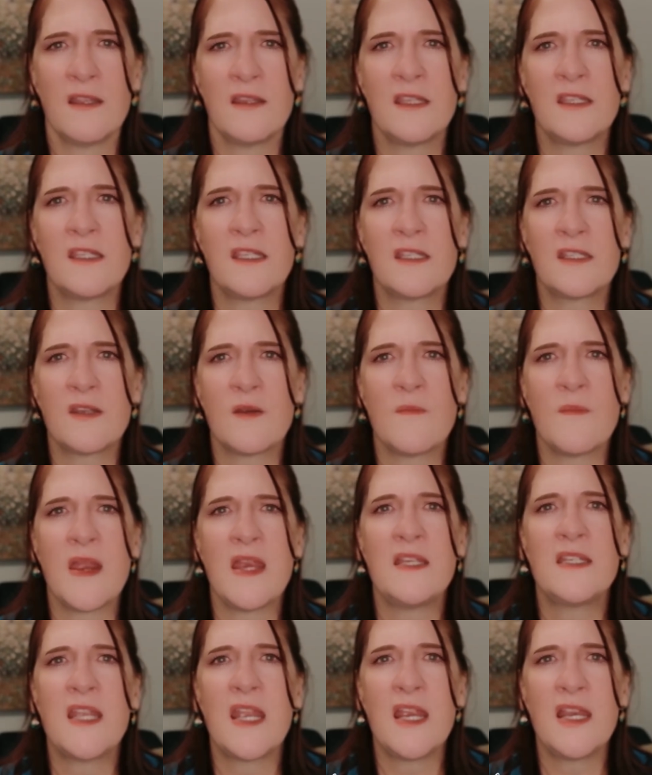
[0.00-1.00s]
the system
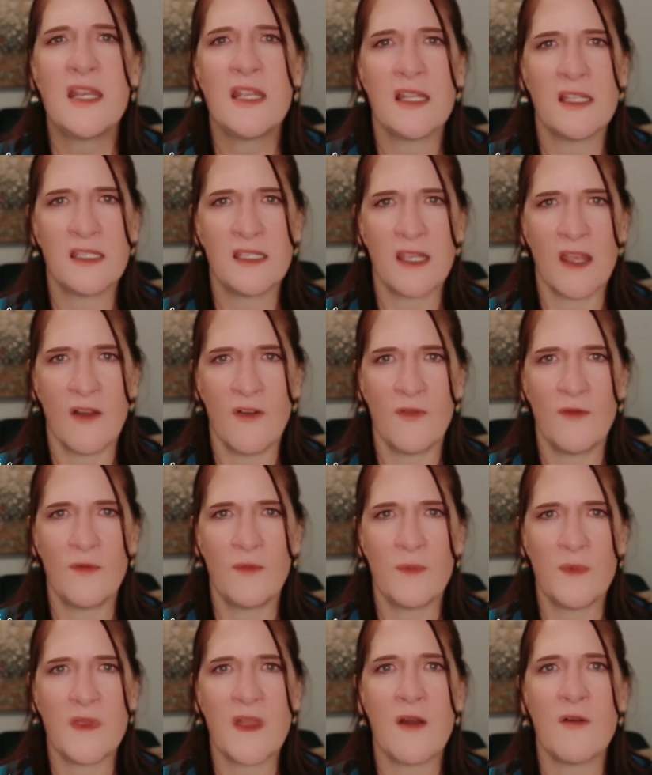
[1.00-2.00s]
maintaining itself
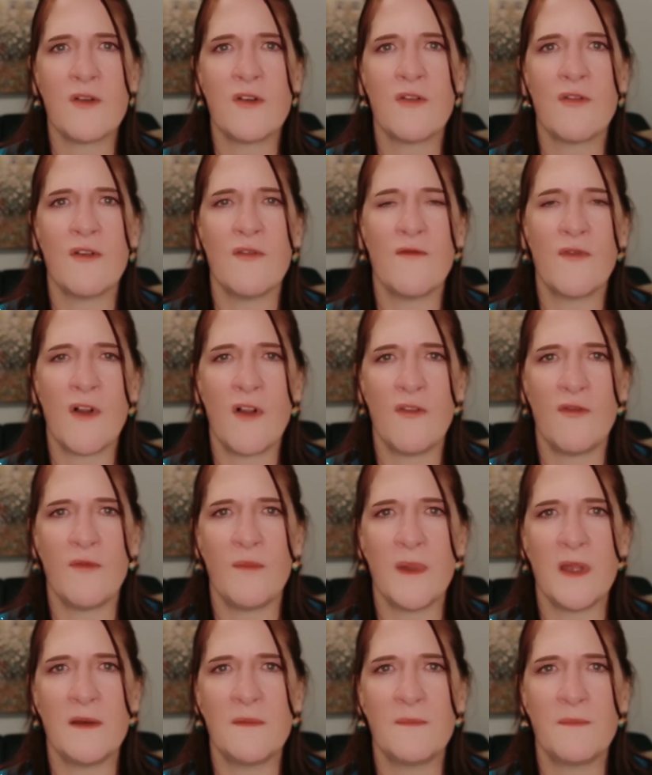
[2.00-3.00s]
without your
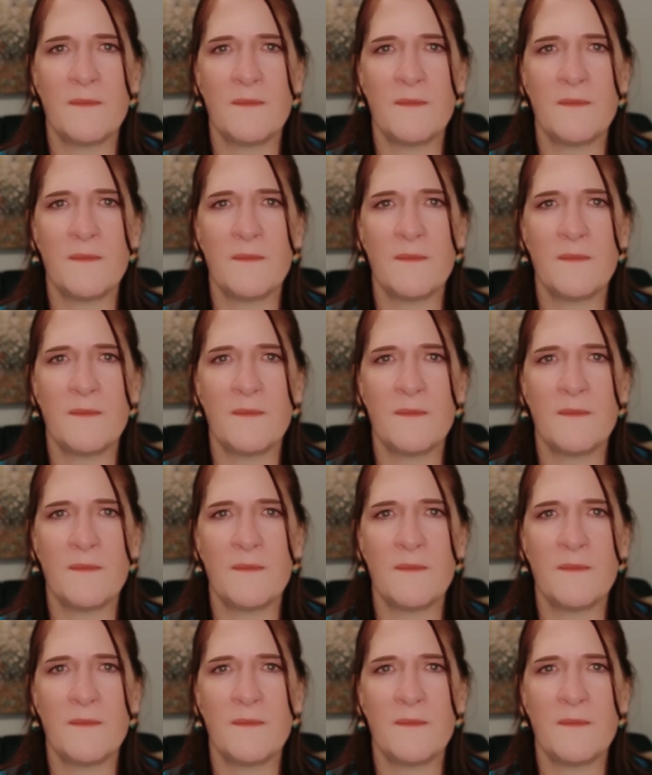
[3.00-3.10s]
involvement.